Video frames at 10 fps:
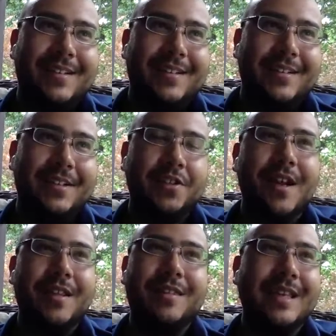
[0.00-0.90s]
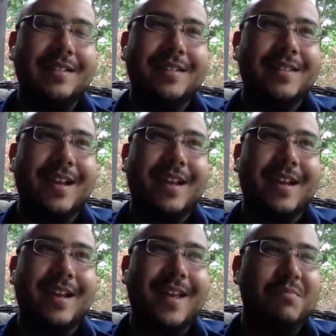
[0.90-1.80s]
there's a lot of things in that
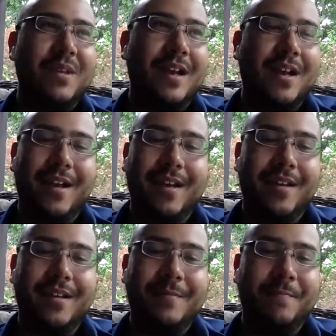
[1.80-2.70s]
API